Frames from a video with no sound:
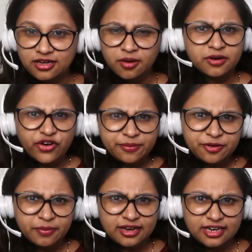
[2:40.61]
But what about
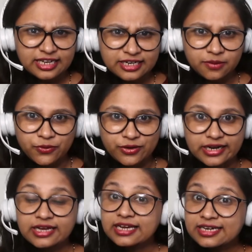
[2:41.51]
integral protein?
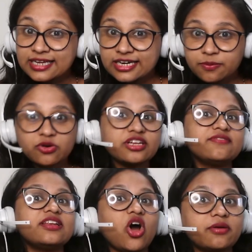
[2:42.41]
Integral protein will
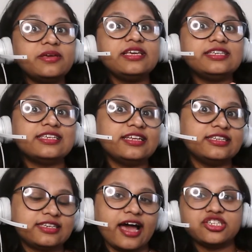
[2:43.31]
not be easily
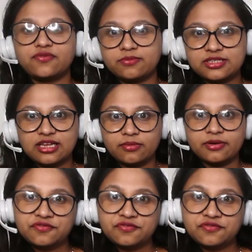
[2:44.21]
detached from the cell membrane.